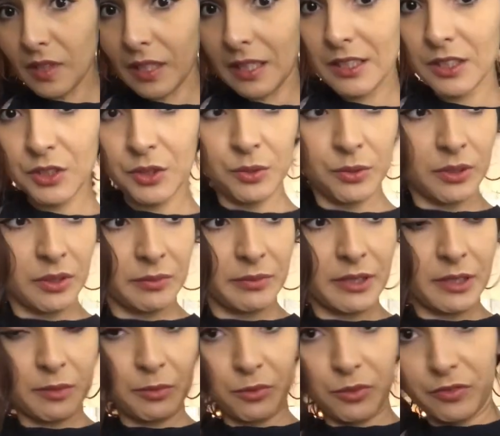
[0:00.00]
I do want to
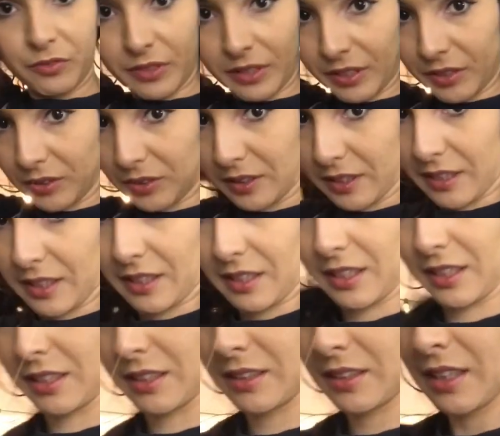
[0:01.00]
make more videos like
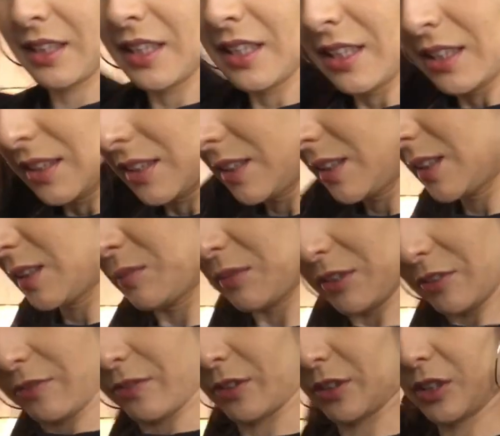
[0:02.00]
these. This is
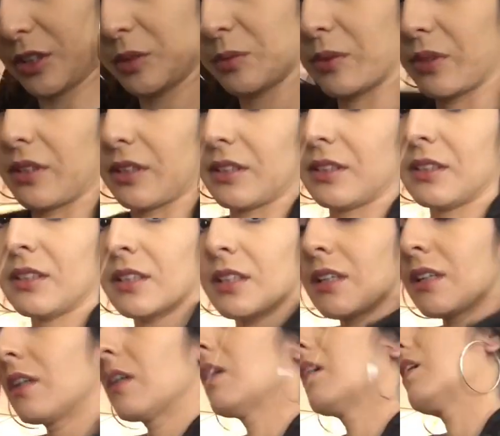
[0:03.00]
my first one.
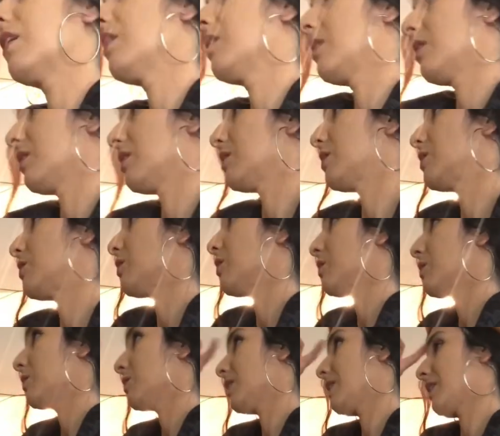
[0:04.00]
Uh,
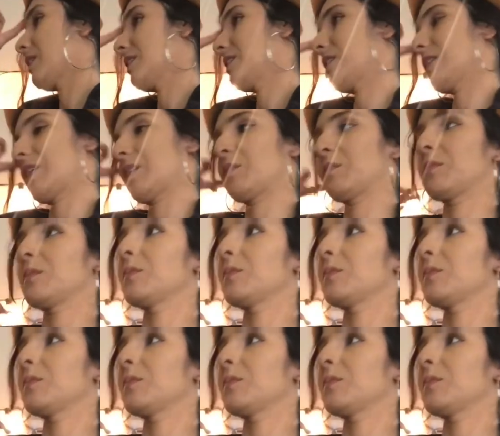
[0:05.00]
so like I said,